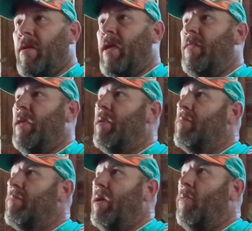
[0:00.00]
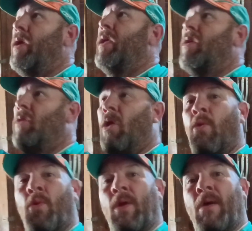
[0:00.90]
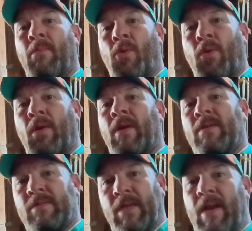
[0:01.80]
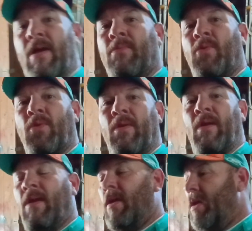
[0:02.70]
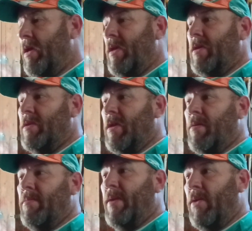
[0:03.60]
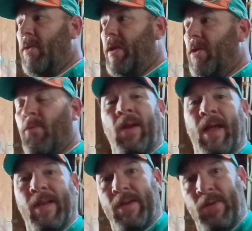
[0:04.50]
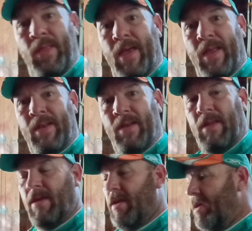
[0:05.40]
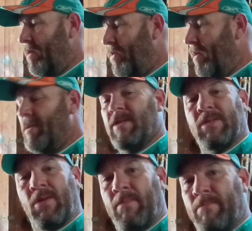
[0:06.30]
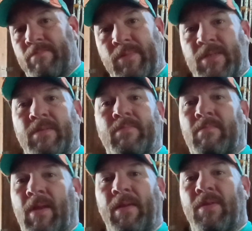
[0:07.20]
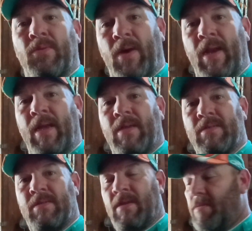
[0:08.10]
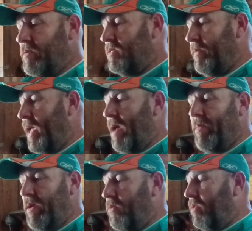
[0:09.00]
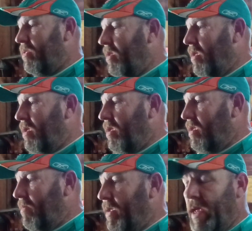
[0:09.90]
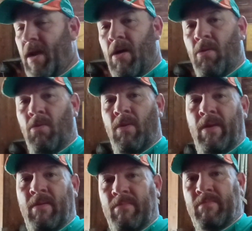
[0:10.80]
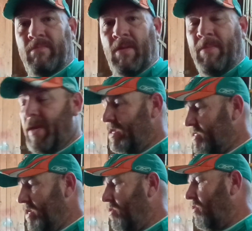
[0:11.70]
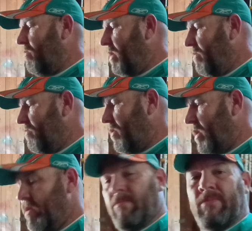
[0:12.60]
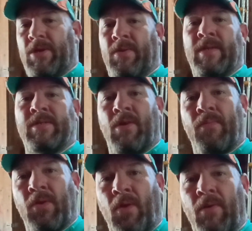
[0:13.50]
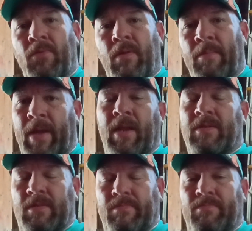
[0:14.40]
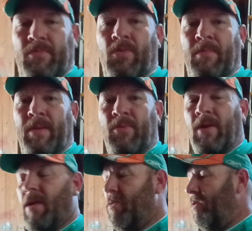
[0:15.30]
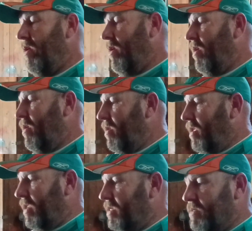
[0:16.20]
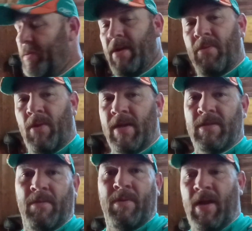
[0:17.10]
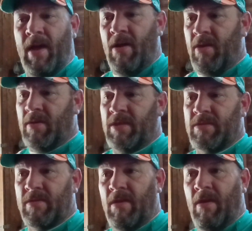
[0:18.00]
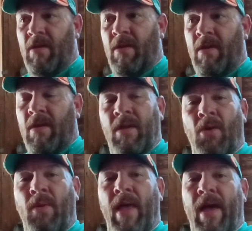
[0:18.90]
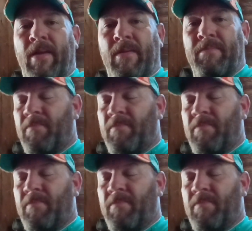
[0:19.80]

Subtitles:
And then that way it'll go on up more and sit down more. But I really don't want to have to do that. I'm probably just going to just leave it the way it is and just be happy with it being low. And I mean, it's still going to be freaking 2 inches off the ground. I mean, it's going to be pretty low, and just be able to raise it up and down and just go with that.